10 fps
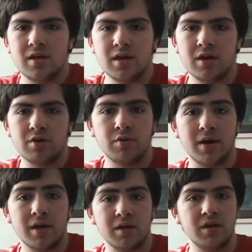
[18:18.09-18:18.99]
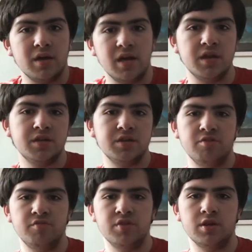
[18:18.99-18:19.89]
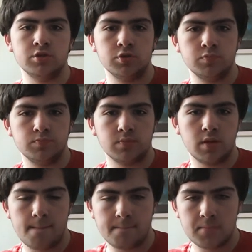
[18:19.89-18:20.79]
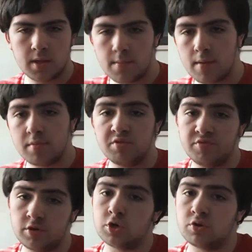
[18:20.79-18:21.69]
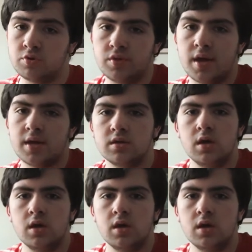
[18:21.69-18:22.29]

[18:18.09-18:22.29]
I don't know how to edit videos. But maybe in the future I'll do that.